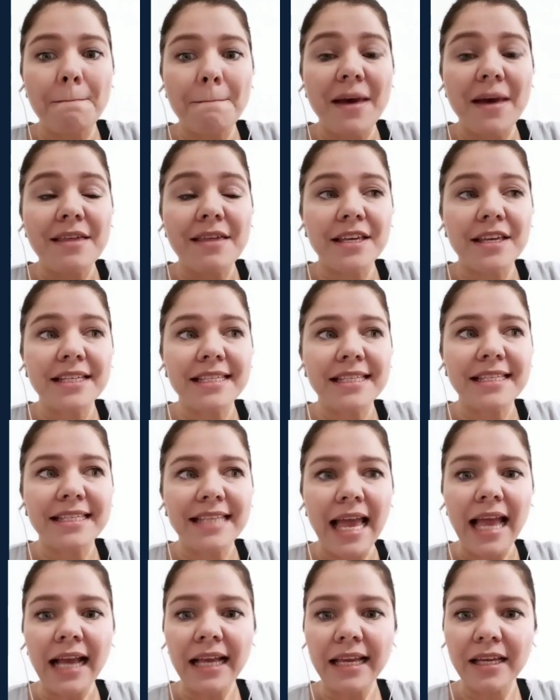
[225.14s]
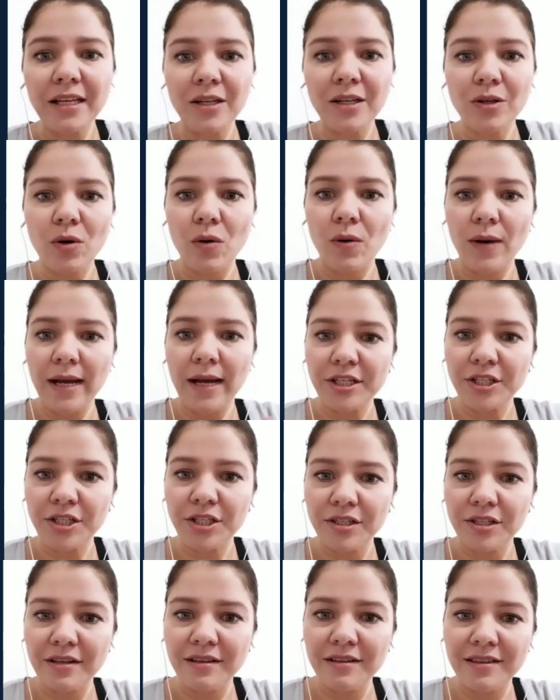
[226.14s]
the second
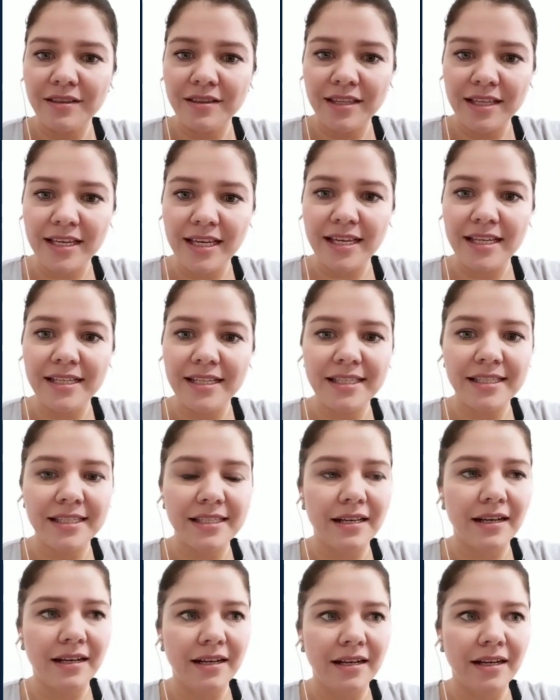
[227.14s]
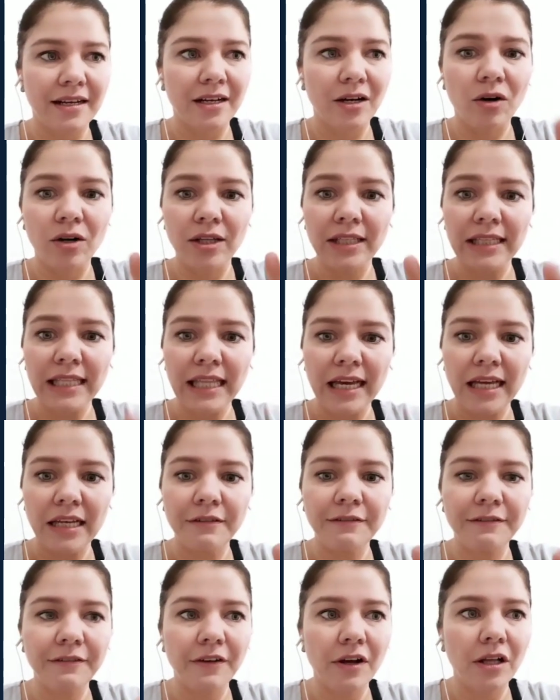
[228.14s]
question this online
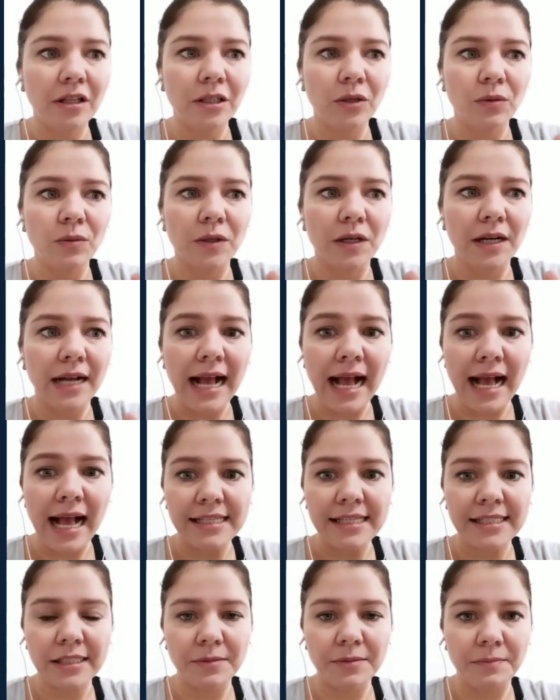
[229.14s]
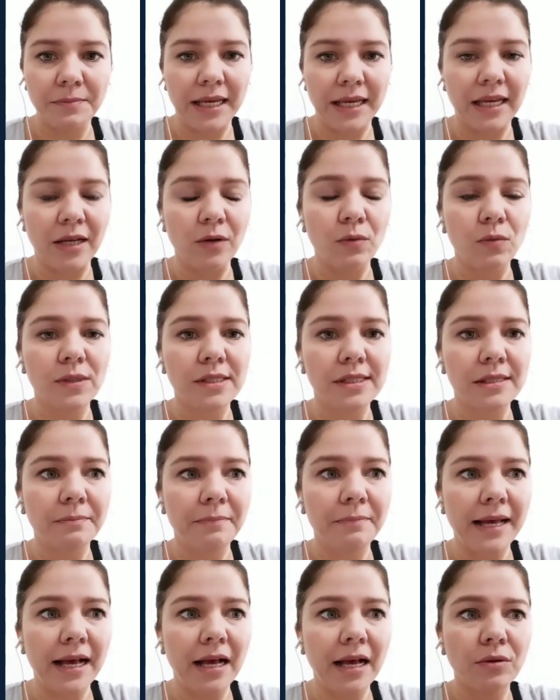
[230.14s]
follower asked me was
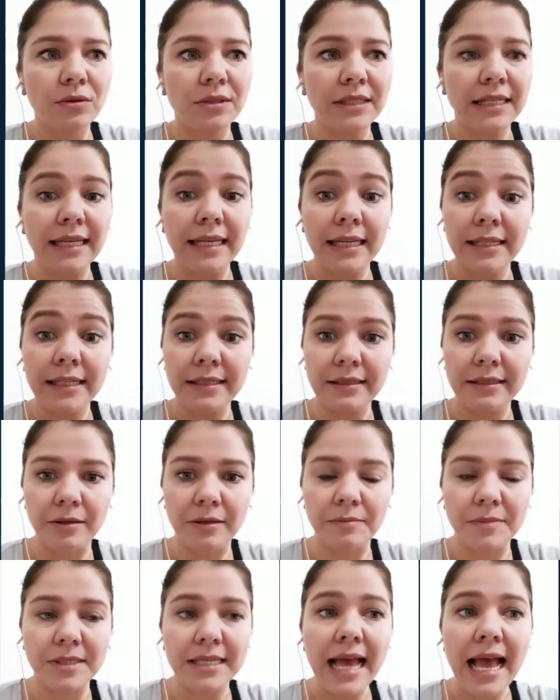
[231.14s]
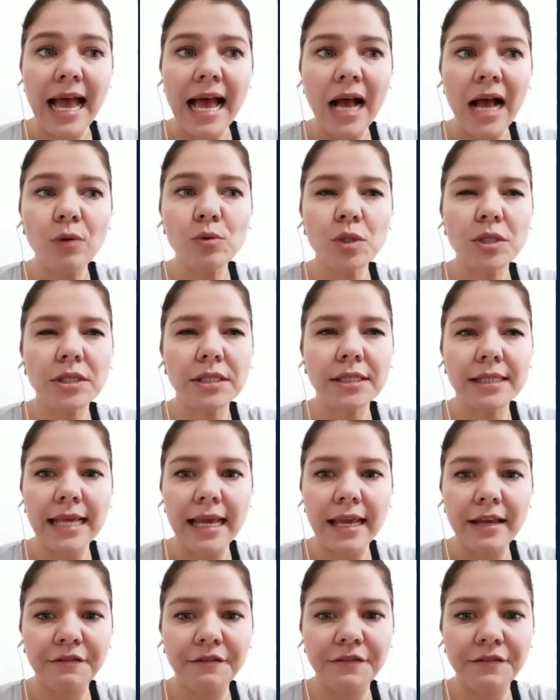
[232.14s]
about idioms. How
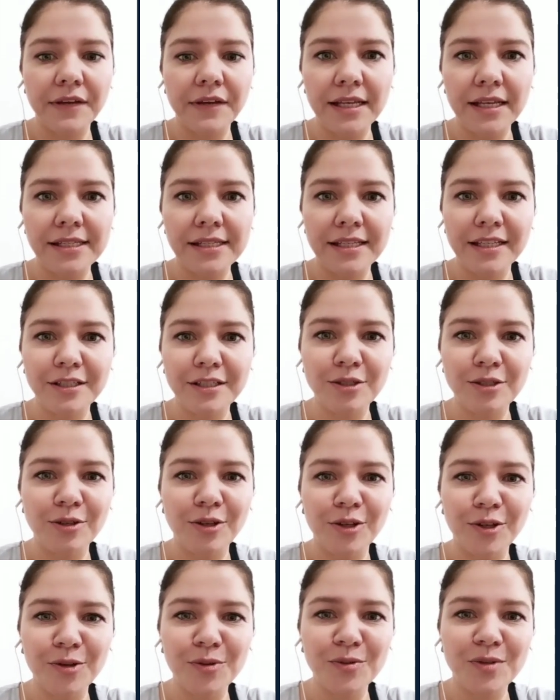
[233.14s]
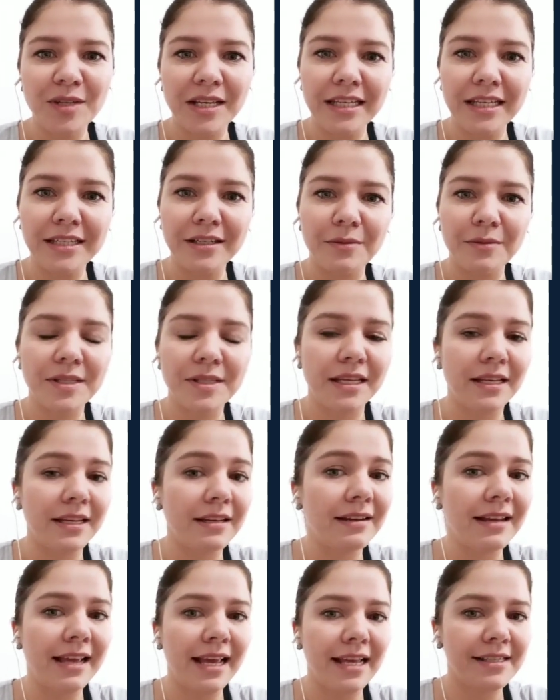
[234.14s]
safe is it to use idioms in
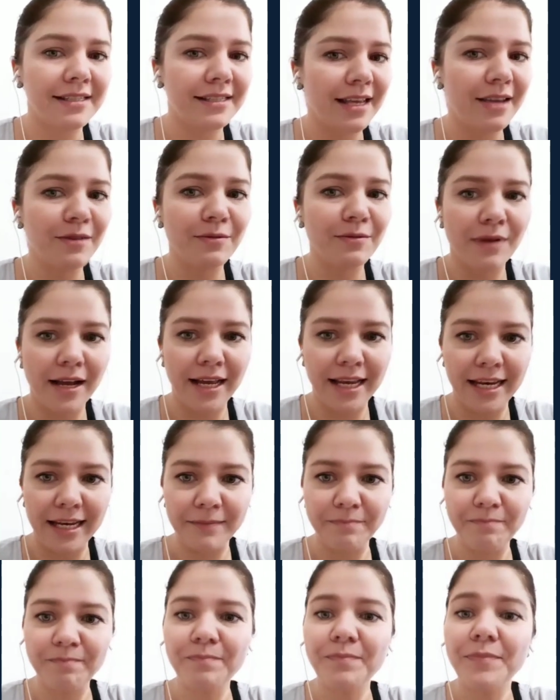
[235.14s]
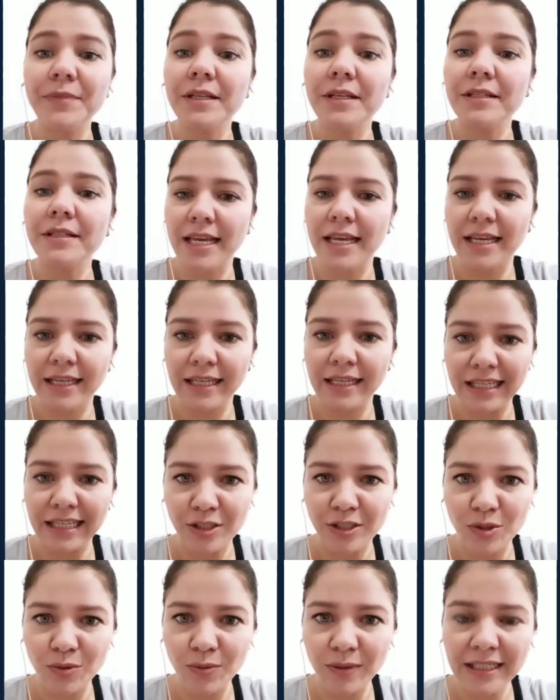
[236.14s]
an essay writing, taking
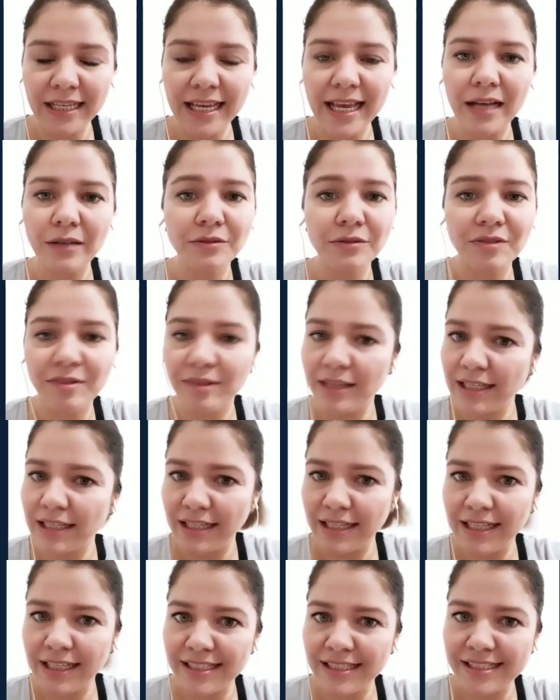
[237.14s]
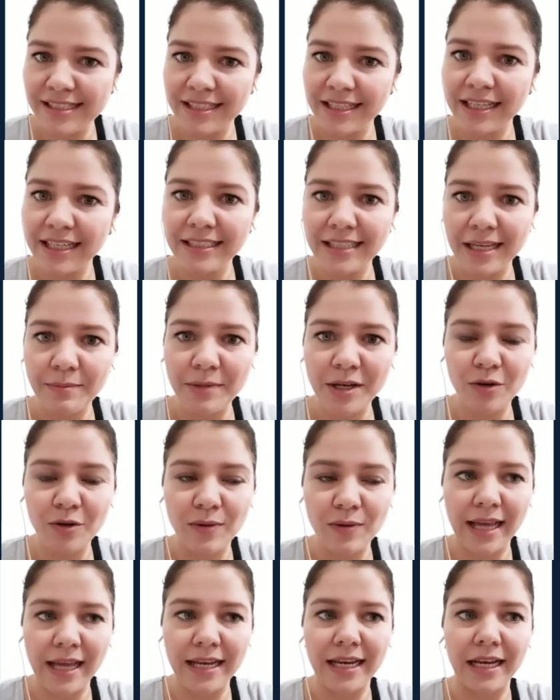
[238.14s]
into account that it is academic
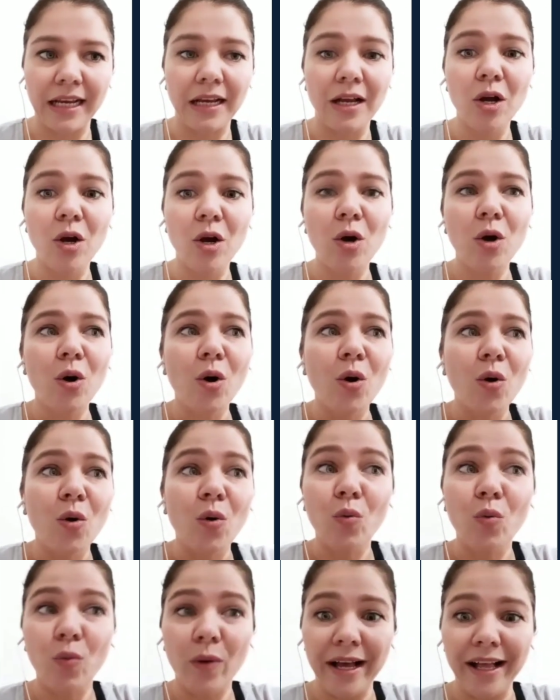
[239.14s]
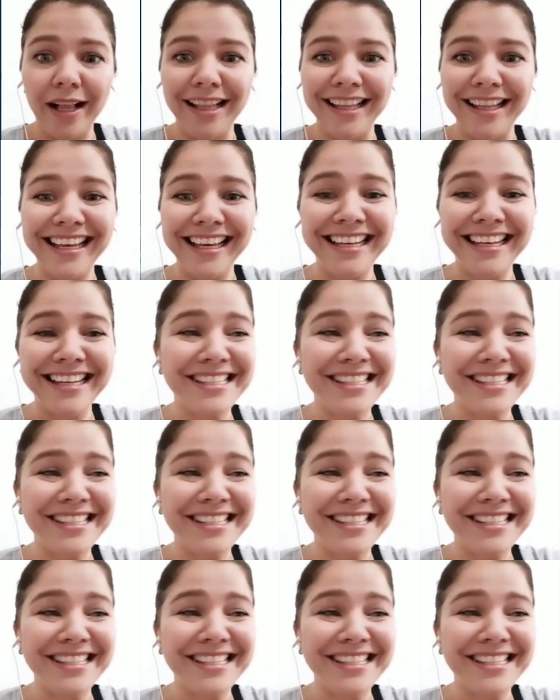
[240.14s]
writing? Well, it is